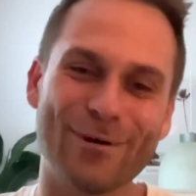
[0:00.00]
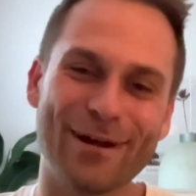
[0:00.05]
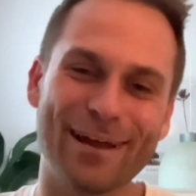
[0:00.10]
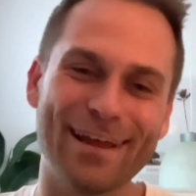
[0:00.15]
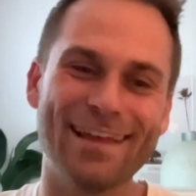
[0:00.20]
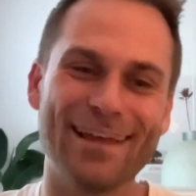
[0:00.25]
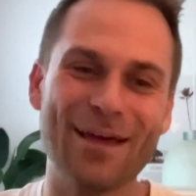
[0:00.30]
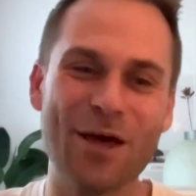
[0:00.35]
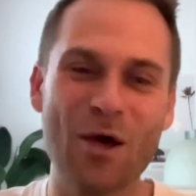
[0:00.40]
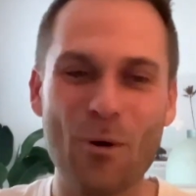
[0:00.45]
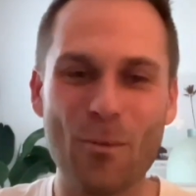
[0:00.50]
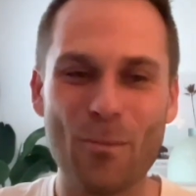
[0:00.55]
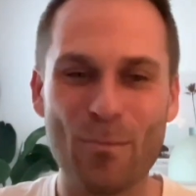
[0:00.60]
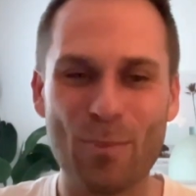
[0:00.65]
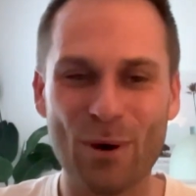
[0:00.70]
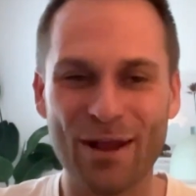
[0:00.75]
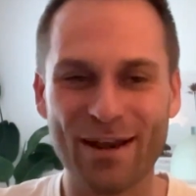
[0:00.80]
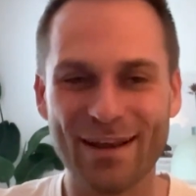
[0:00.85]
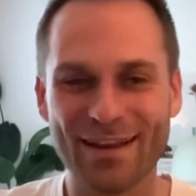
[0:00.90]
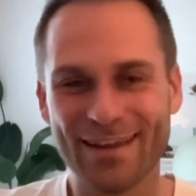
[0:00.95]
Yeah.
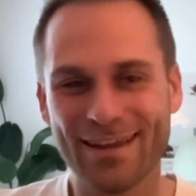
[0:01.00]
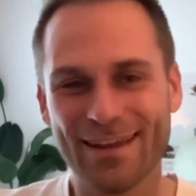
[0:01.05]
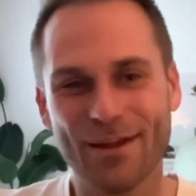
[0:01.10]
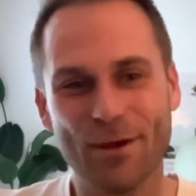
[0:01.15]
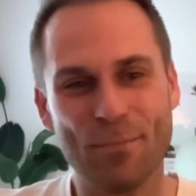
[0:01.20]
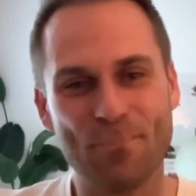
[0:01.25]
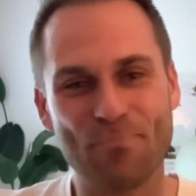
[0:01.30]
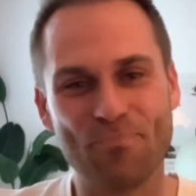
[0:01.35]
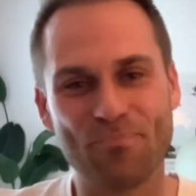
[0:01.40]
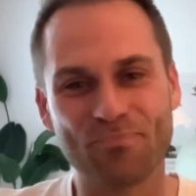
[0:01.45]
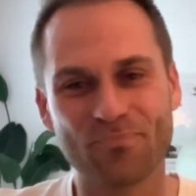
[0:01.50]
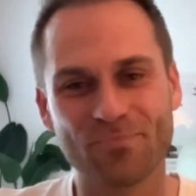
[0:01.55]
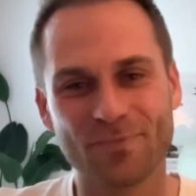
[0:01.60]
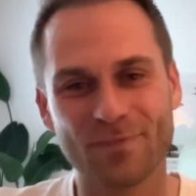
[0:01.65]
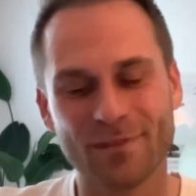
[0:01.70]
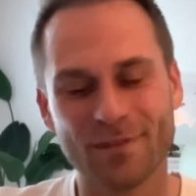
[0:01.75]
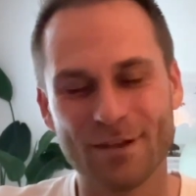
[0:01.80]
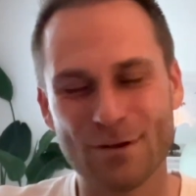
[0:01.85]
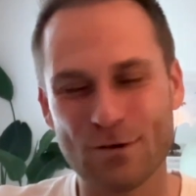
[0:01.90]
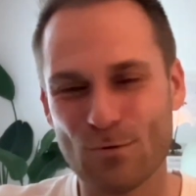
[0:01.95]
But in
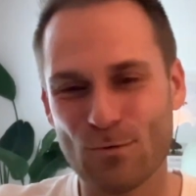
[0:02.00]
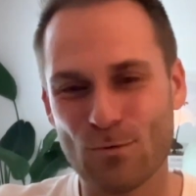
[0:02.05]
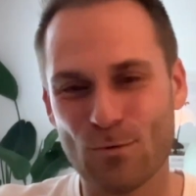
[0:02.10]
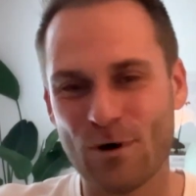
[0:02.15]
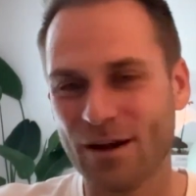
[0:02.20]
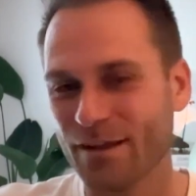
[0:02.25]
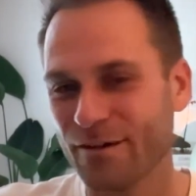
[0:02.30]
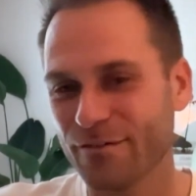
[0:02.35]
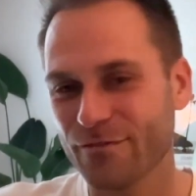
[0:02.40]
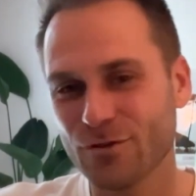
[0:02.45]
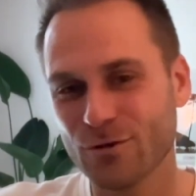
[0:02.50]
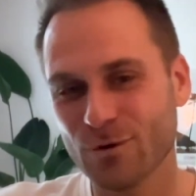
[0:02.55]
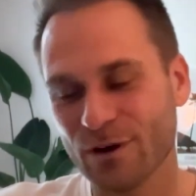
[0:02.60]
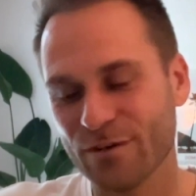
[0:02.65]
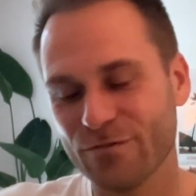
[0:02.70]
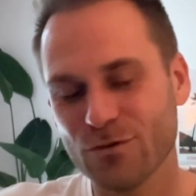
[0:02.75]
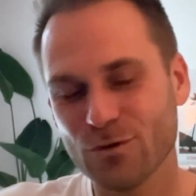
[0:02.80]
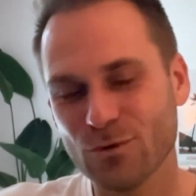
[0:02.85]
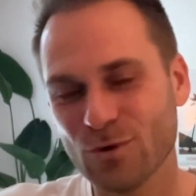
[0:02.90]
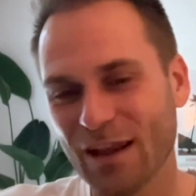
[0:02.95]
a
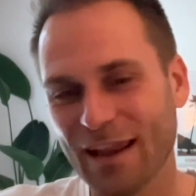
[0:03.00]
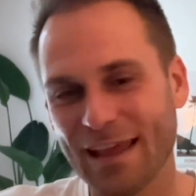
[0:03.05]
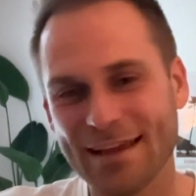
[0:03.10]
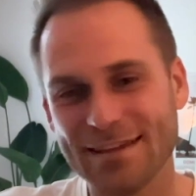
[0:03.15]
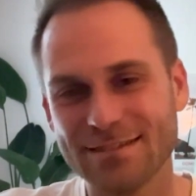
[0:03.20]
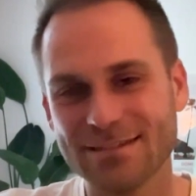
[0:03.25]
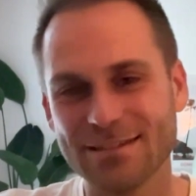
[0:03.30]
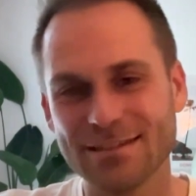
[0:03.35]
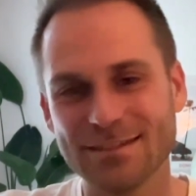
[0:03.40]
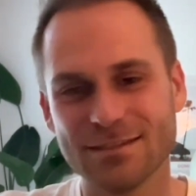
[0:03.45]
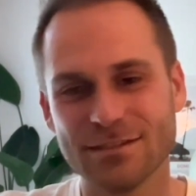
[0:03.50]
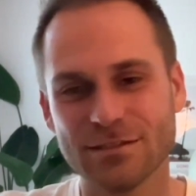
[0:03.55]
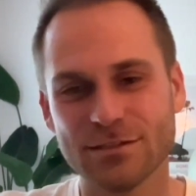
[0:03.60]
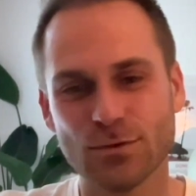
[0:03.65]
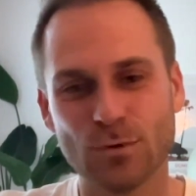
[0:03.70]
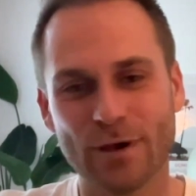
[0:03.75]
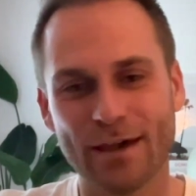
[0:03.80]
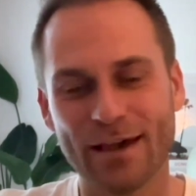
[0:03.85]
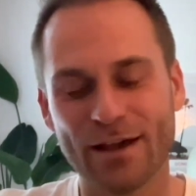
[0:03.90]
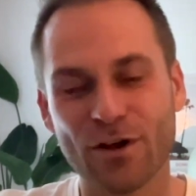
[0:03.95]
few glasses
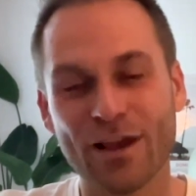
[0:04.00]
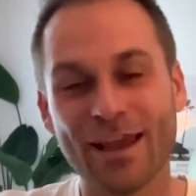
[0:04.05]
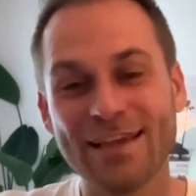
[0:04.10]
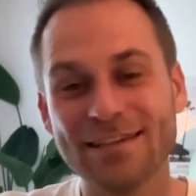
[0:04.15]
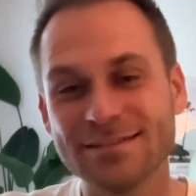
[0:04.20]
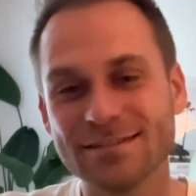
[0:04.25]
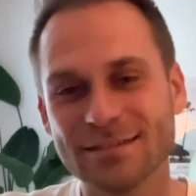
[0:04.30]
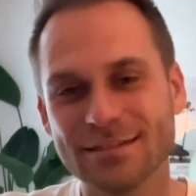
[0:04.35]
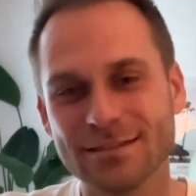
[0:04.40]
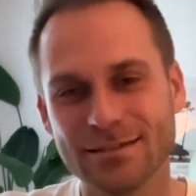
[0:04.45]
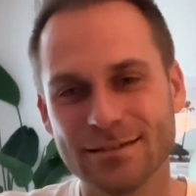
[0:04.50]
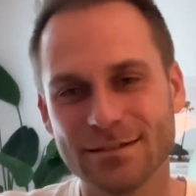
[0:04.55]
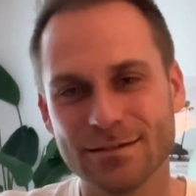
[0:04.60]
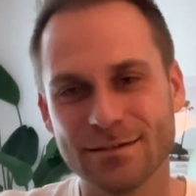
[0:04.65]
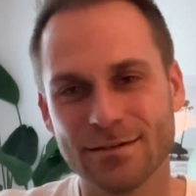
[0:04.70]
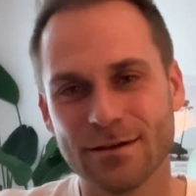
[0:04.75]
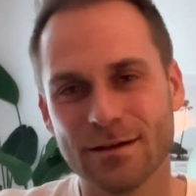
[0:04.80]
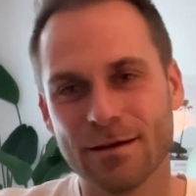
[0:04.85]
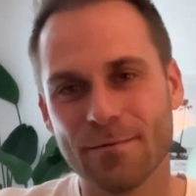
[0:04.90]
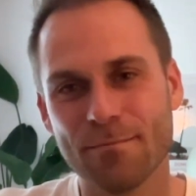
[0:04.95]
occasionally
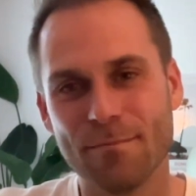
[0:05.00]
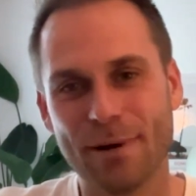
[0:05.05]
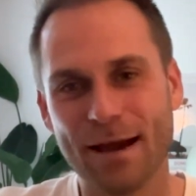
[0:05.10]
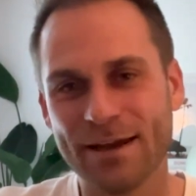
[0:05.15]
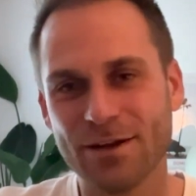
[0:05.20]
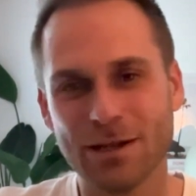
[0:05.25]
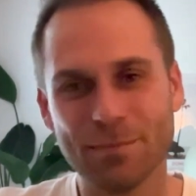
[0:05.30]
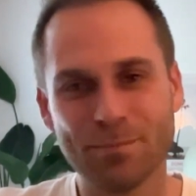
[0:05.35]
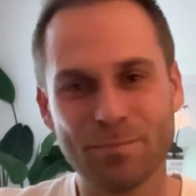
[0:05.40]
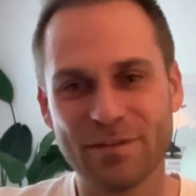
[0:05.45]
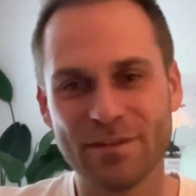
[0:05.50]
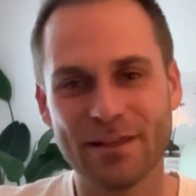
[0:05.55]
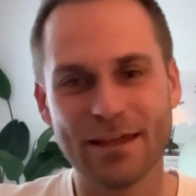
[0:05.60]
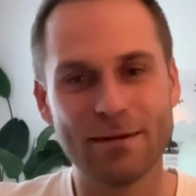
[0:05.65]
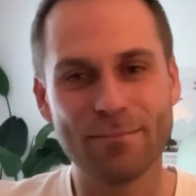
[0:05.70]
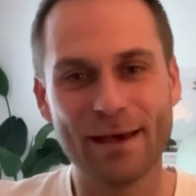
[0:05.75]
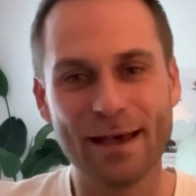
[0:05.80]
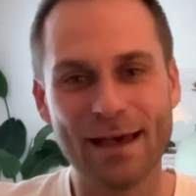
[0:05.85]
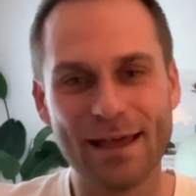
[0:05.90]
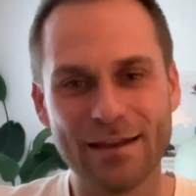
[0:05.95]
might not be
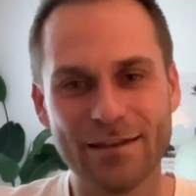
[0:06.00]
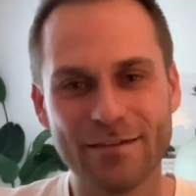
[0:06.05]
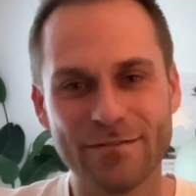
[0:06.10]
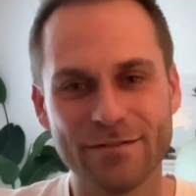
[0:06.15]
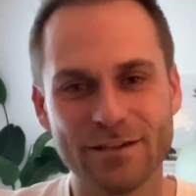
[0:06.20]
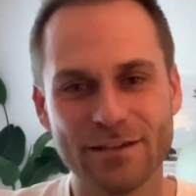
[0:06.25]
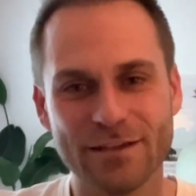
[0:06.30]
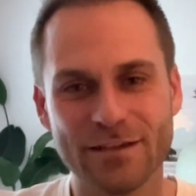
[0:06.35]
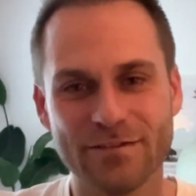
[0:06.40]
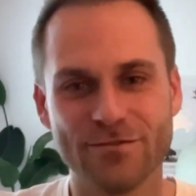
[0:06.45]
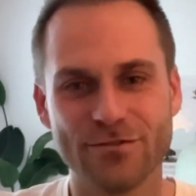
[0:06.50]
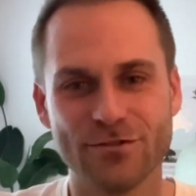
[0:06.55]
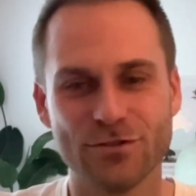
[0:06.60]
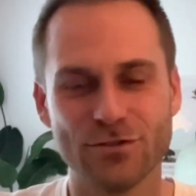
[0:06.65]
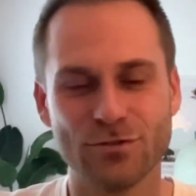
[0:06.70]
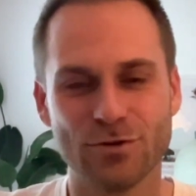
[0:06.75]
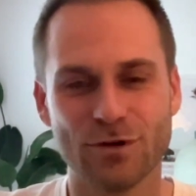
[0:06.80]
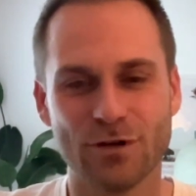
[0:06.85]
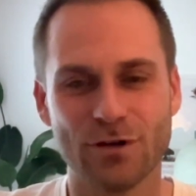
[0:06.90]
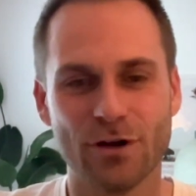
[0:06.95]
that bad if it gives
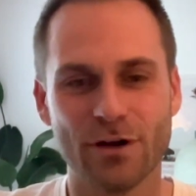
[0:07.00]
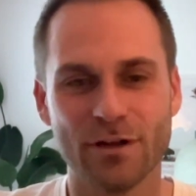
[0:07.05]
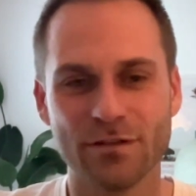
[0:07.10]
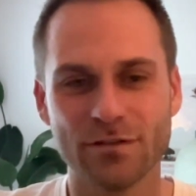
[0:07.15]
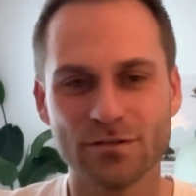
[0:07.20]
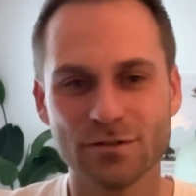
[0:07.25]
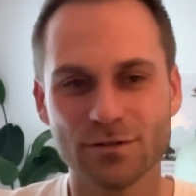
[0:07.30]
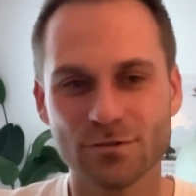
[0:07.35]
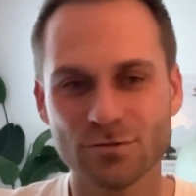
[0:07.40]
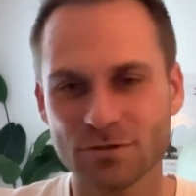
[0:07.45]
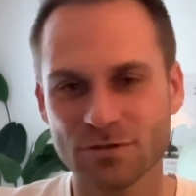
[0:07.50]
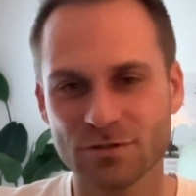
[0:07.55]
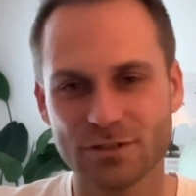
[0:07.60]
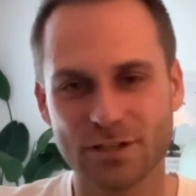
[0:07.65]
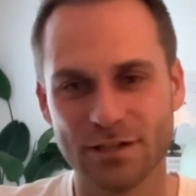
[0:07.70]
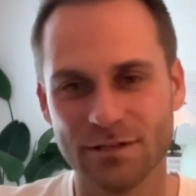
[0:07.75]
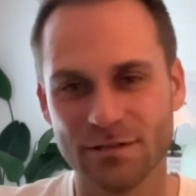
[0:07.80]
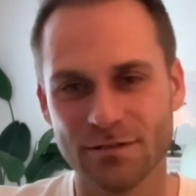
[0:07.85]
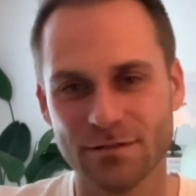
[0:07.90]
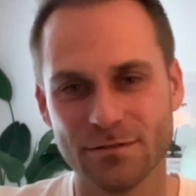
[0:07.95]
you a lot on the social
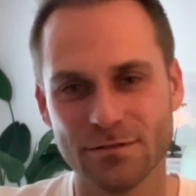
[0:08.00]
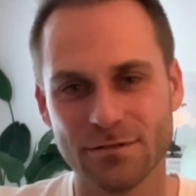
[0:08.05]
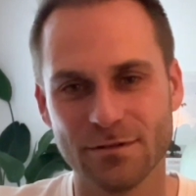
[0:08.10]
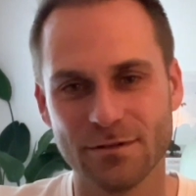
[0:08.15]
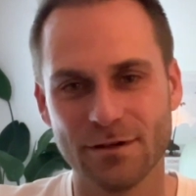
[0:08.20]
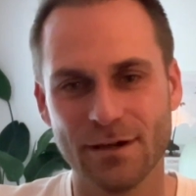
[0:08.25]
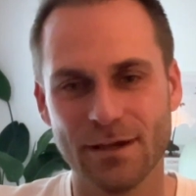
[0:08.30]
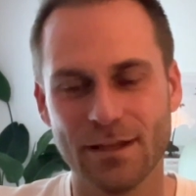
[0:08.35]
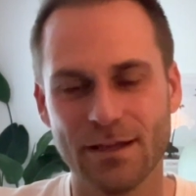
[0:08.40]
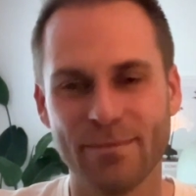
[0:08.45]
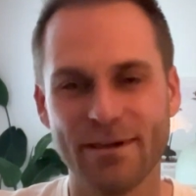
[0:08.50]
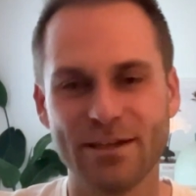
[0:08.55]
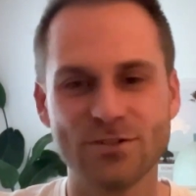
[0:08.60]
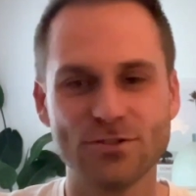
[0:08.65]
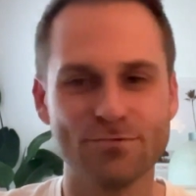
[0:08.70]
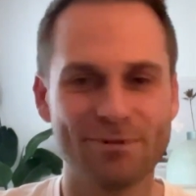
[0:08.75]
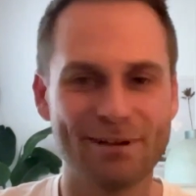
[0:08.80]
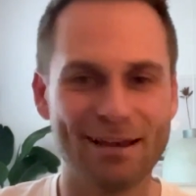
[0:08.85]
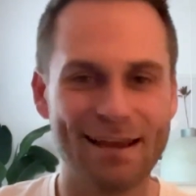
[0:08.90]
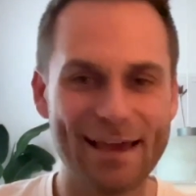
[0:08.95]
skill and it makes
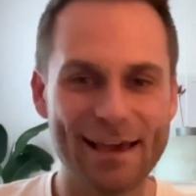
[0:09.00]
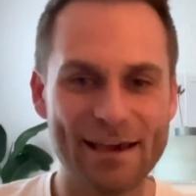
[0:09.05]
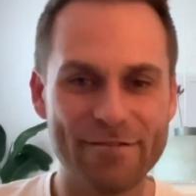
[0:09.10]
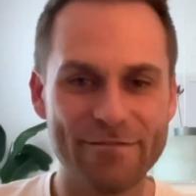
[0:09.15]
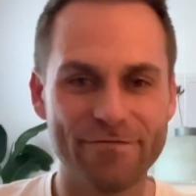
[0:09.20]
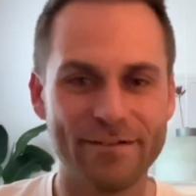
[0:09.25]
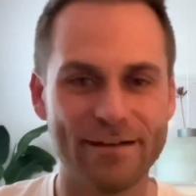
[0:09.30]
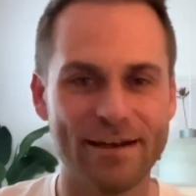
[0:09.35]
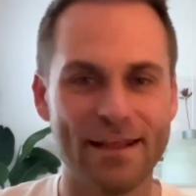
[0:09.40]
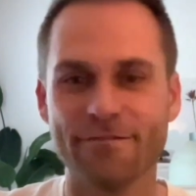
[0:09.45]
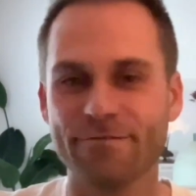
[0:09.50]
you laugh and have